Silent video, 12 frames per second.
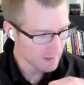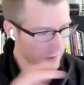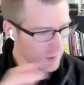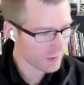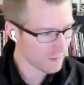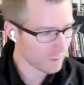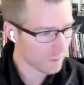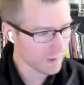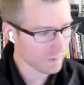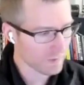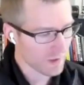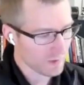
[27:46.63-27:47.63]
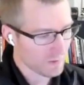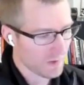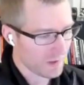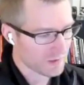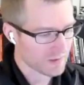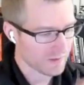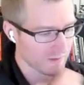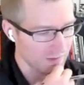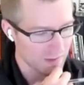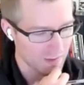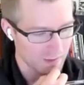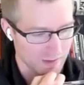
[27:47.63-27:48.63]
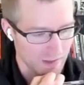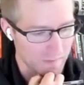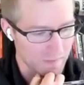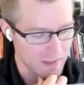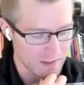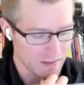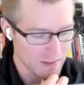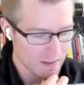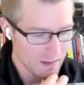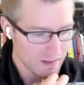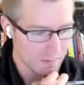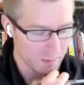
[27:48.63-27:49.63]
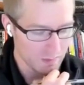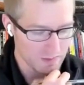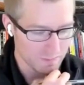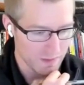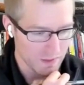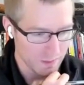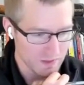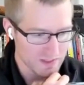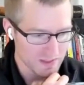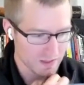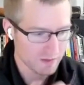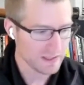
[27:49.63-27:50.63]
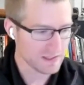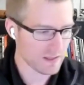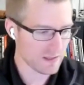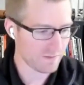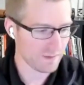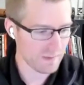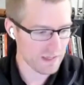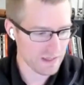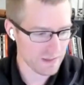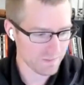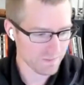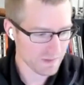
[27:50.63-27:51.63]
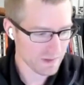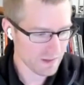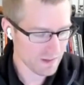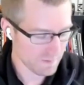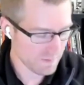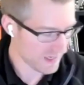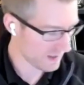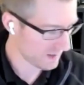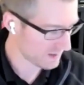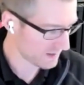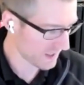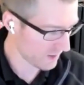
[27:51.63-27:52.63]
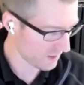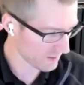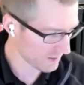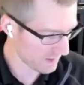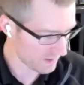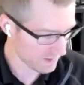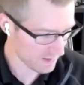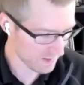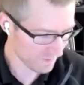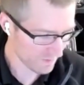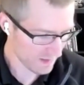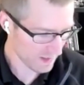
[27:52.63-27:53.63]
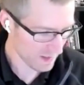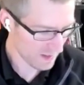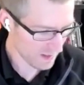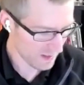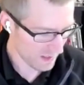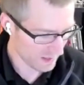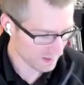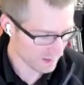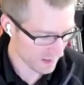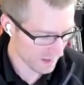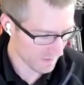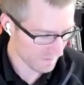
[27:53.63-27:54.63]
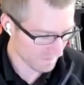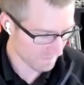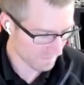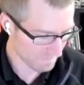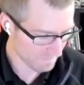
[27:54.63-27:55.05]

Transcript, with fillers: I know you don't like working with other parts of the, uh, a company, but what's been always interesting for me being in sales is it, um,